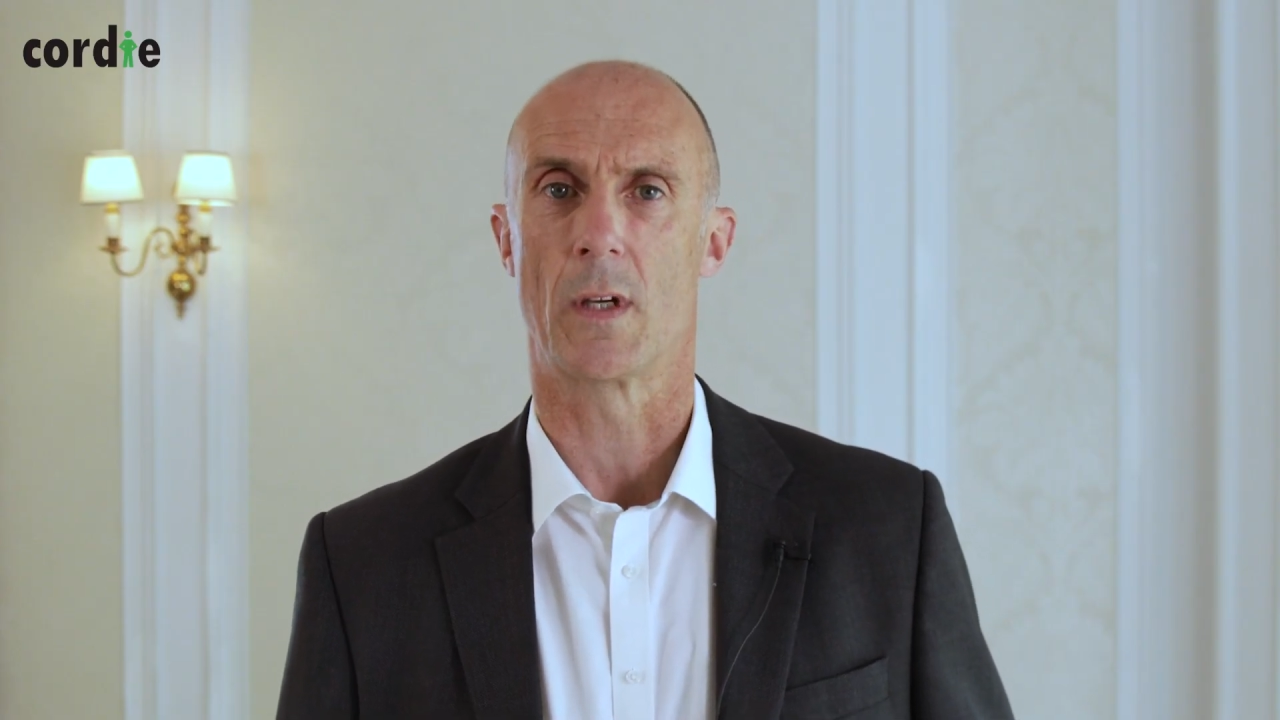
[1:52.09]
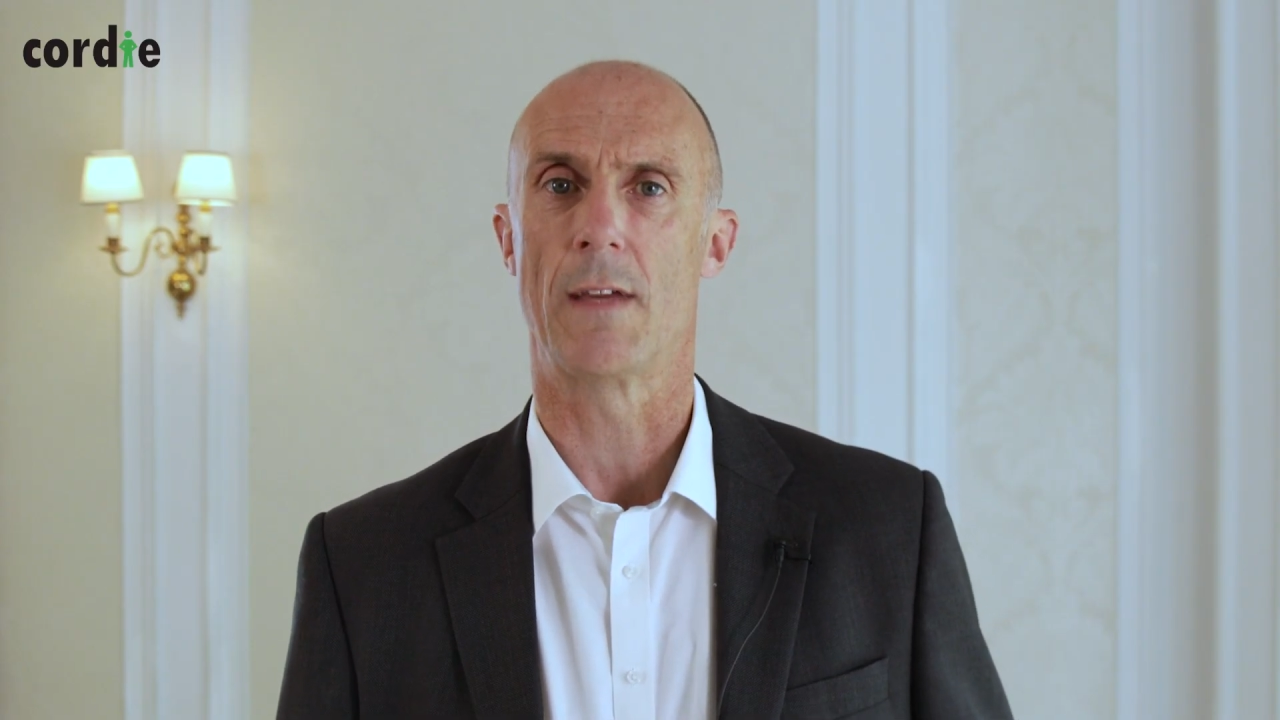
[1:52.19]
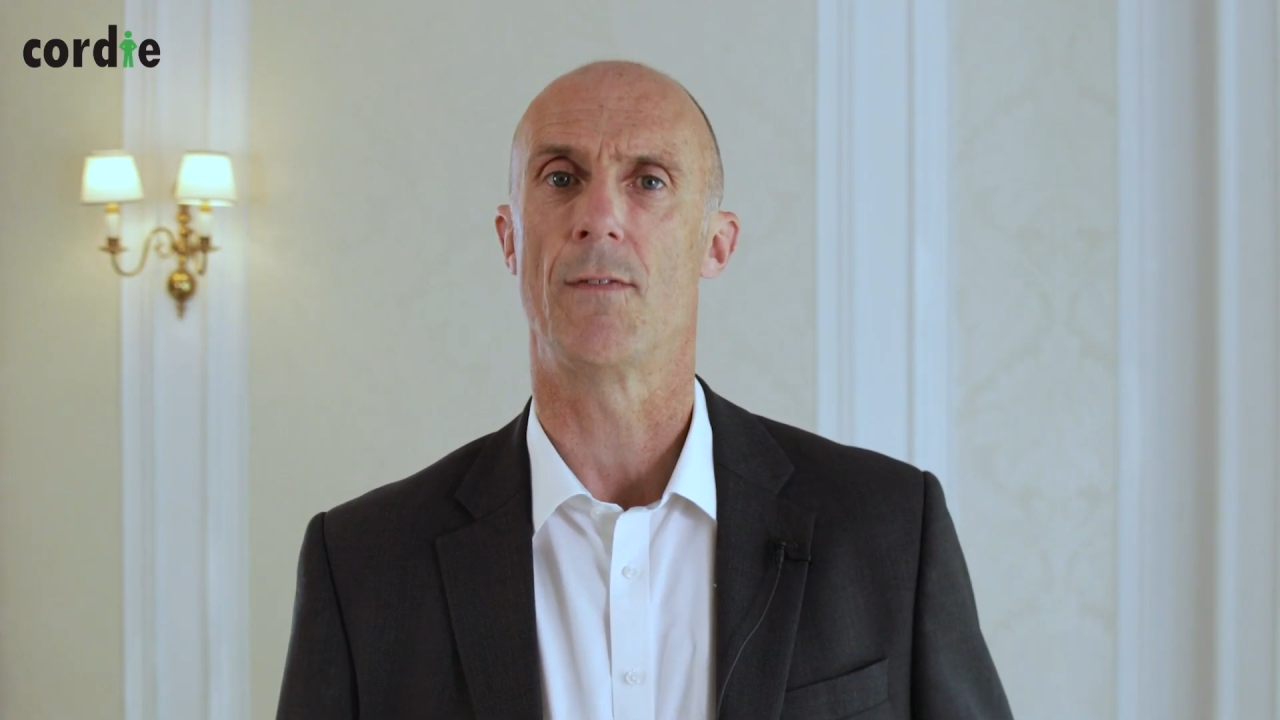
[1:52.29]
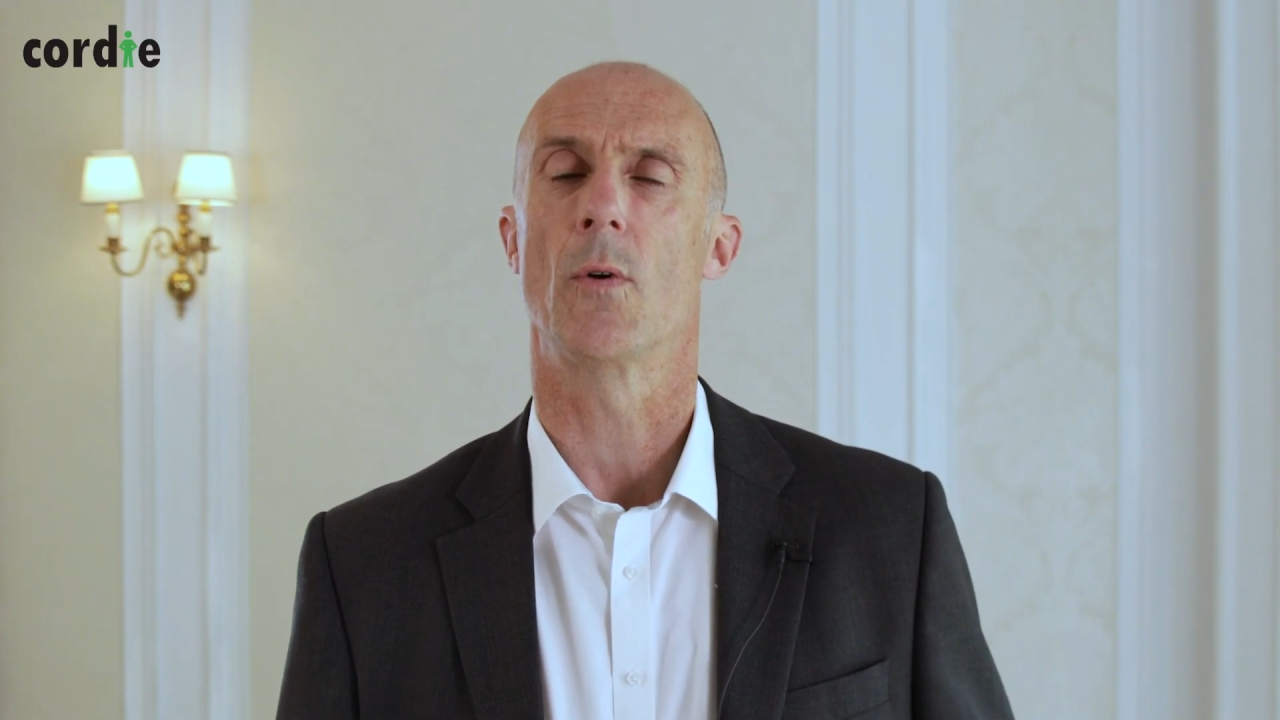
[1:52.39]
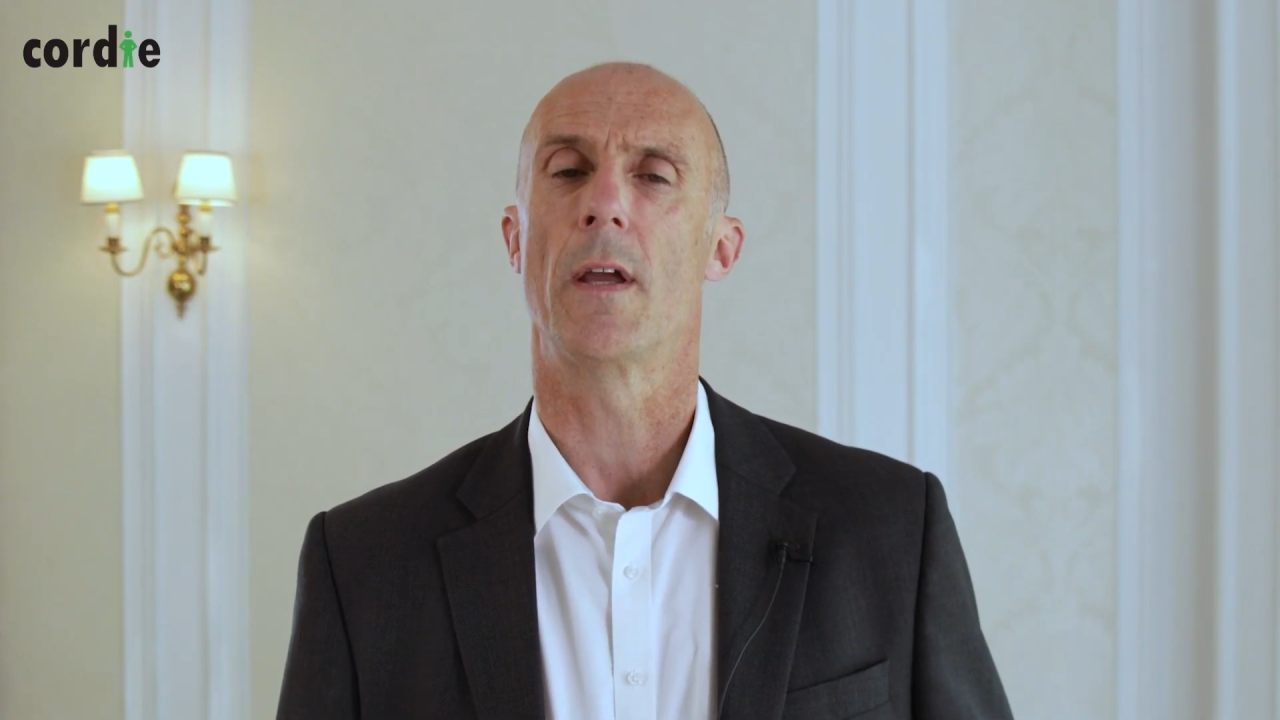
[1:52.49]

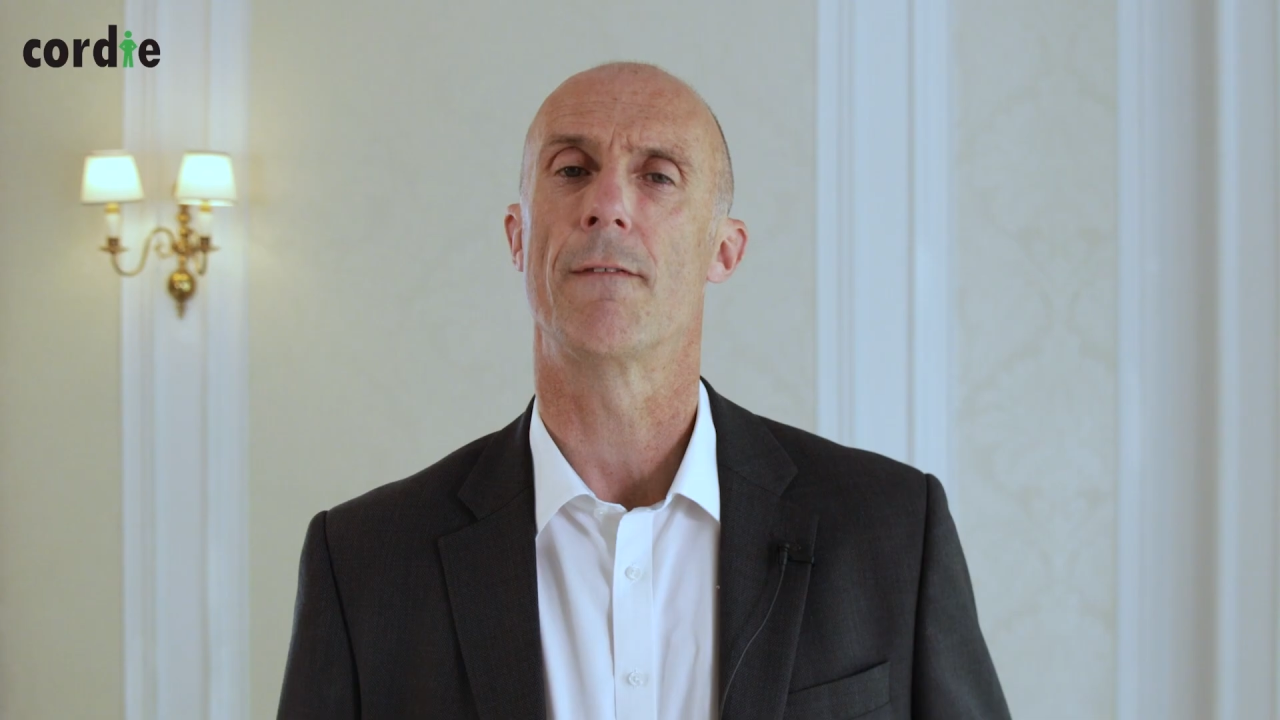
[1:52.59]
give you a